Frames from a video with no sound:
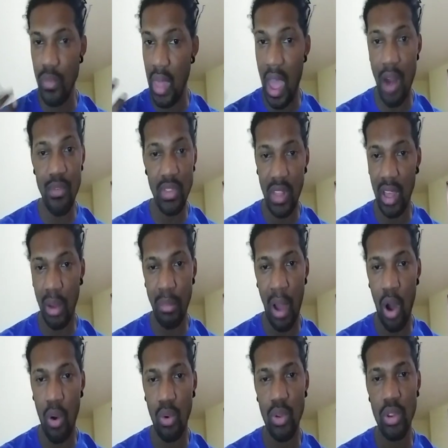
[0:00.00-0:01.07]
everything
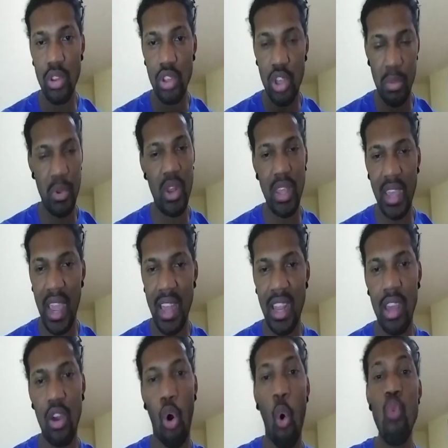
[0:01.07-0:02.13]
about
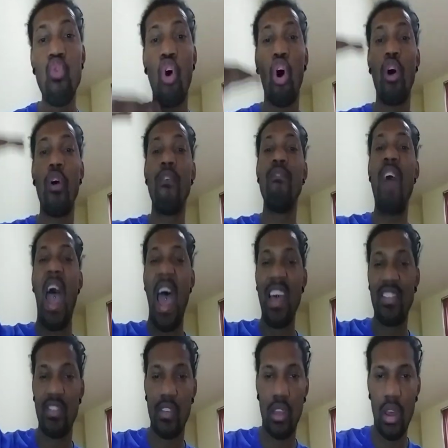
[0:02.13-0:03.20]
communicating over a
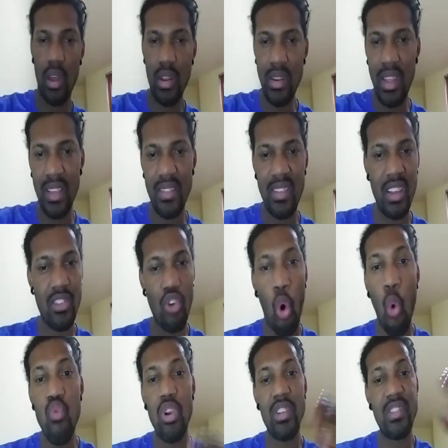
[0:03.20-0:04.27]
vast distance,
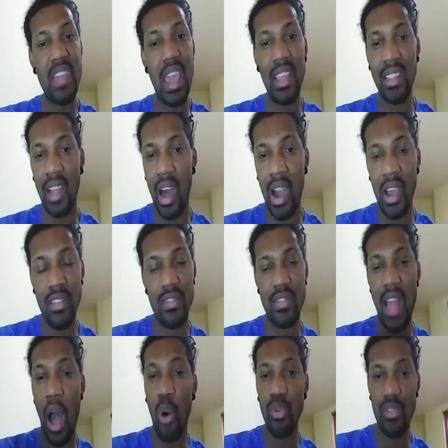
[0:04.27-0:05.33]
over state lines,
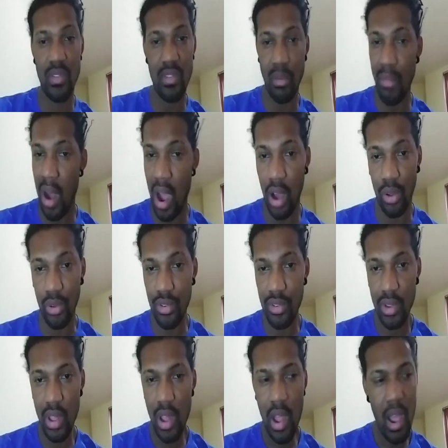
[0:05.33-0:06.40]
thousands of miles.